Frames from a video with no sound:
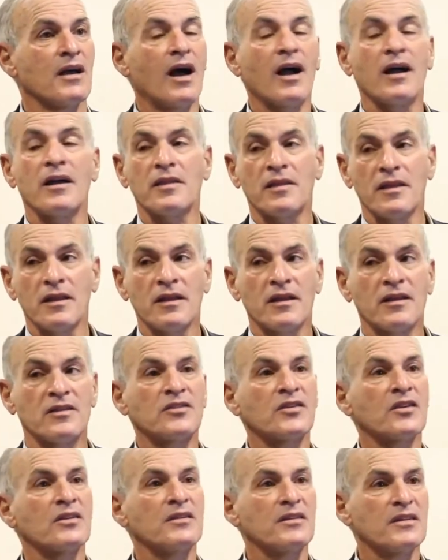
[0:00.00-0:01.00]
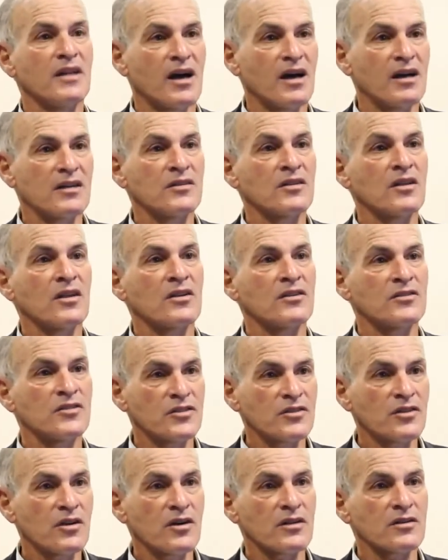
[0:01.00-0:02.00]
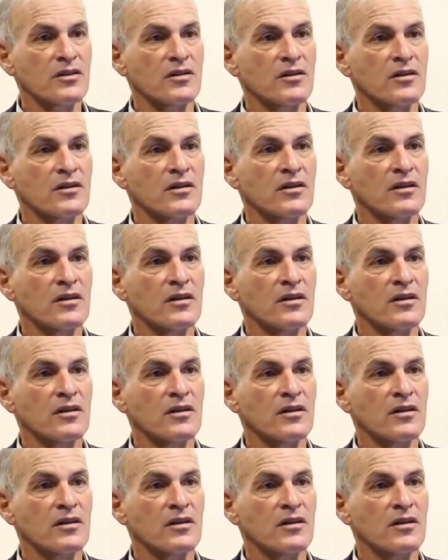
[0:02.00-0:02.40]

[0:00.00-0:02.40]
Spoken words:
I think it's a non-starter.